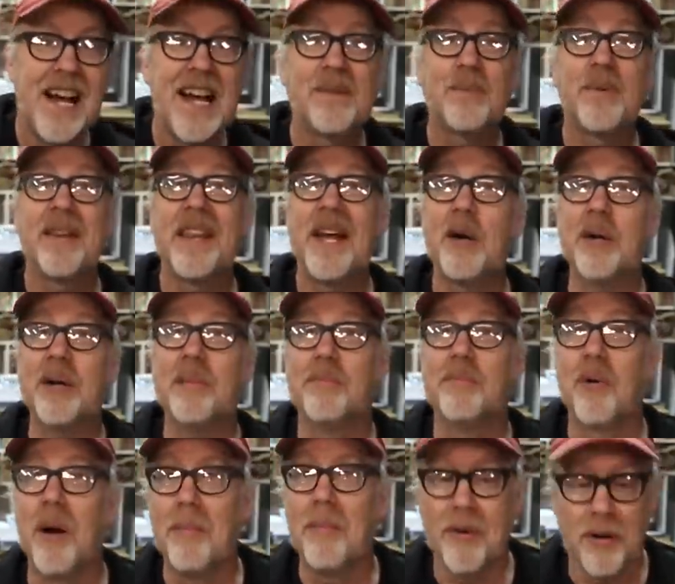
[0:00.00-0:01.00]
and without
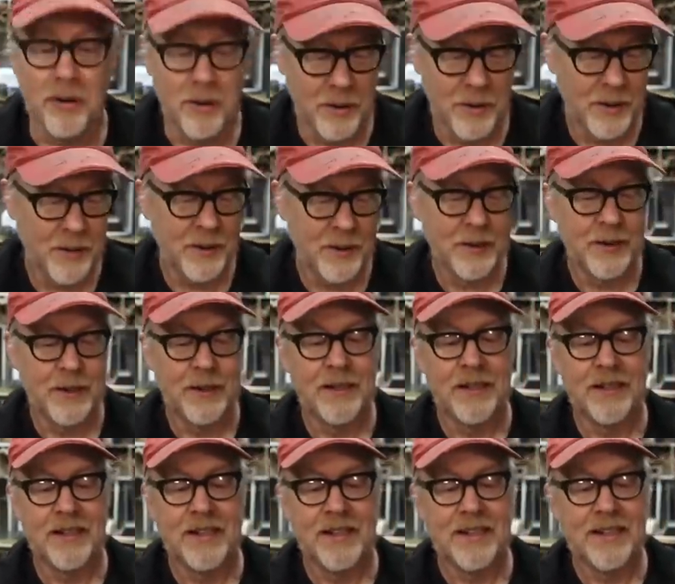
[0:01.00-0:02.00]
improper,
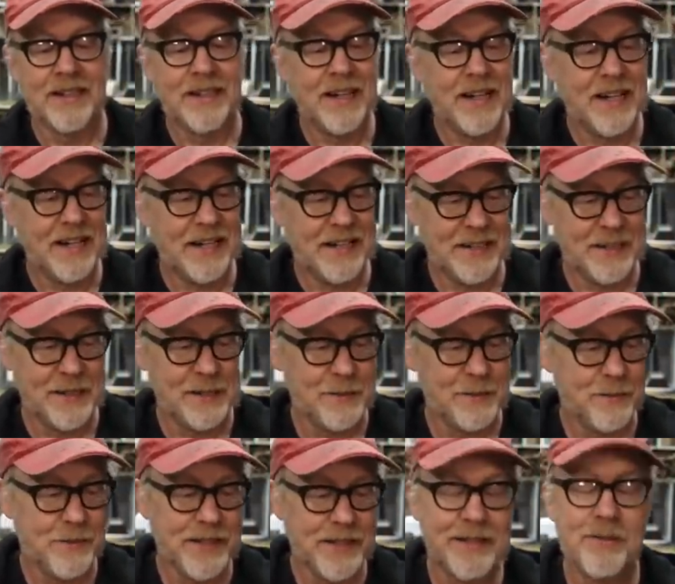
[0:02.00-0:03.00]
uh,
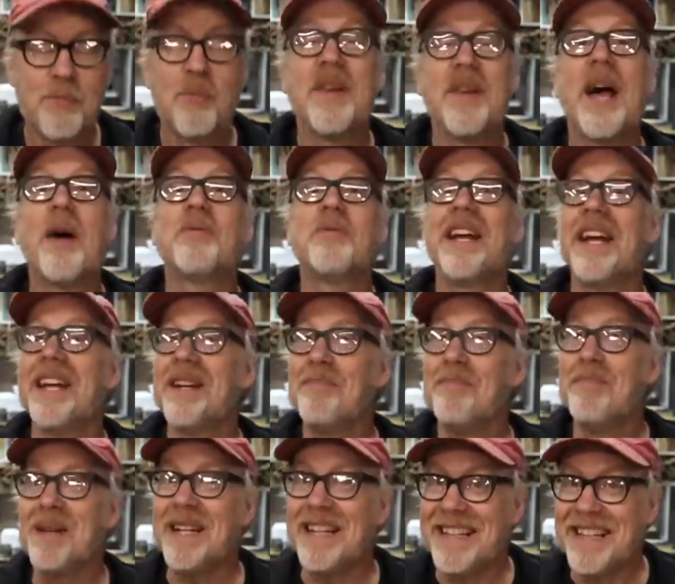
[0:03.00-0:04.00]
without
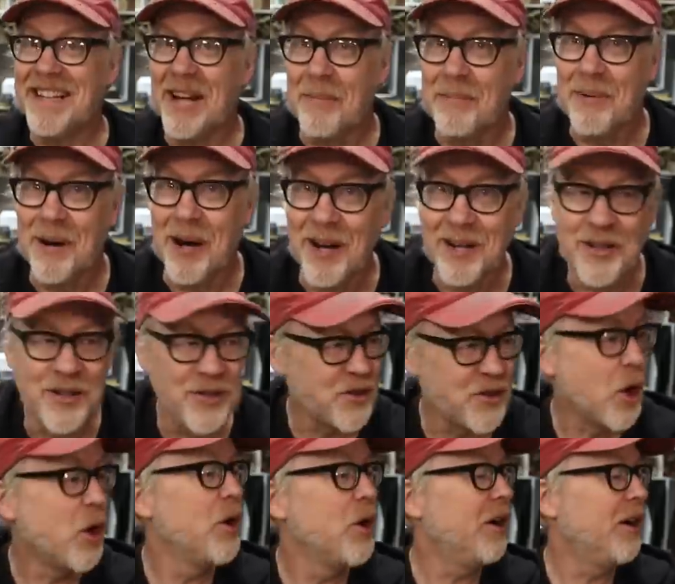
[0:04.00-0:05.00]
getting beaten up, un-
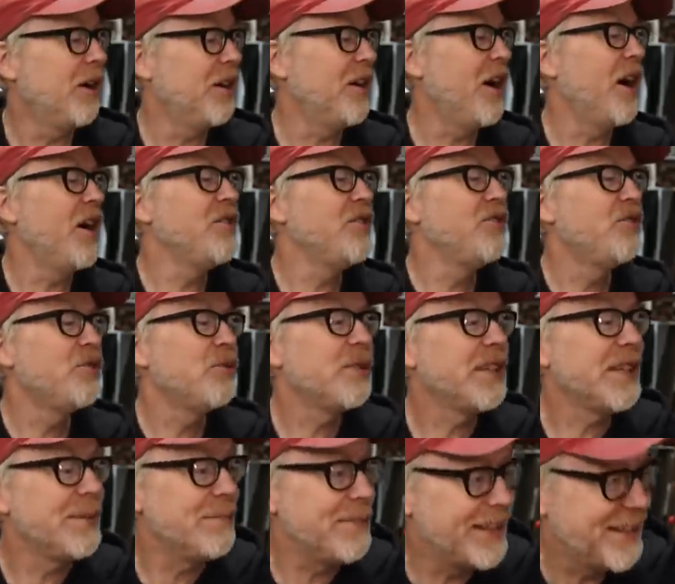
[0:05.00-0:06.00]
uh,
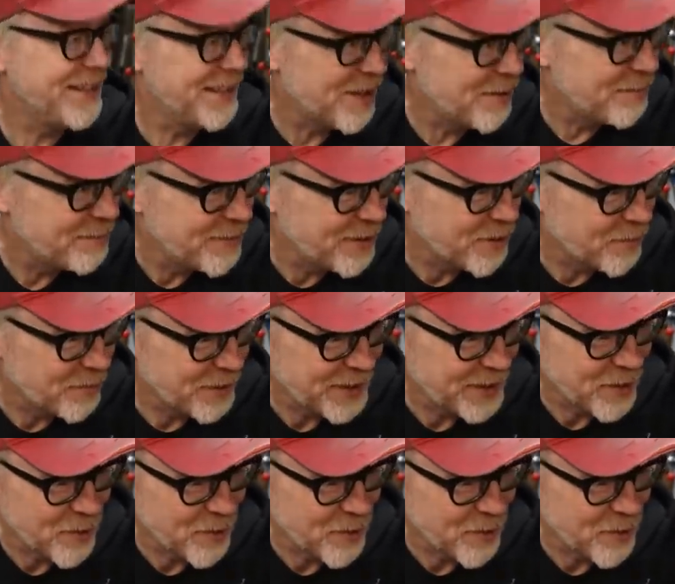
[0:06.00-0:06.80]
unduly beaten up. There we